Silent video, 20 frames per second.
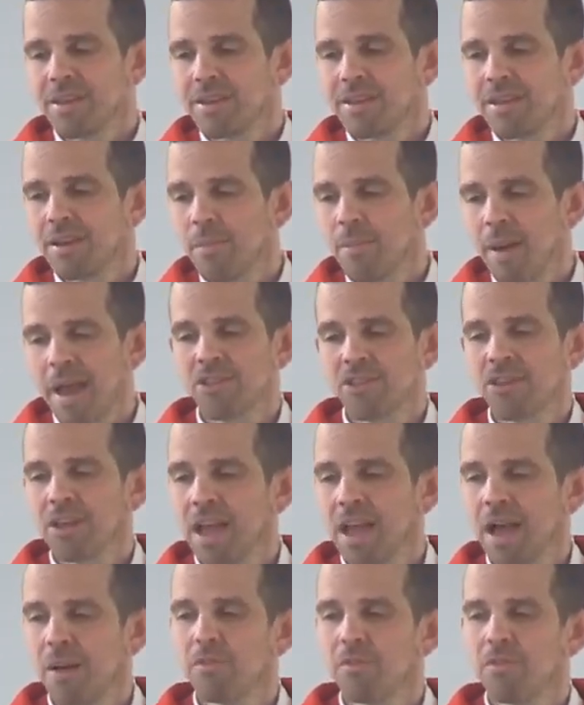Compassion
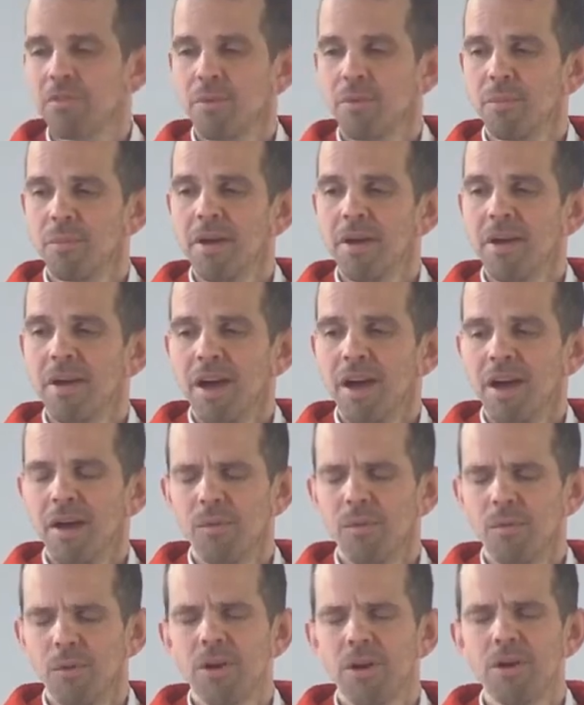comes from a
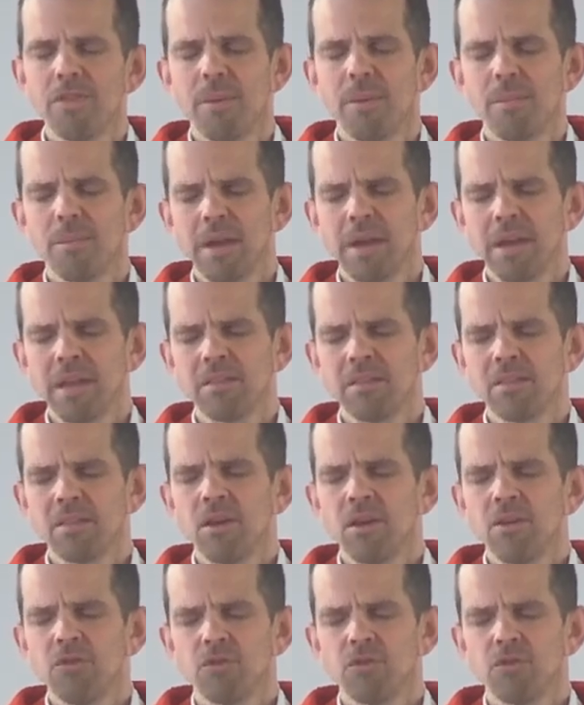word that means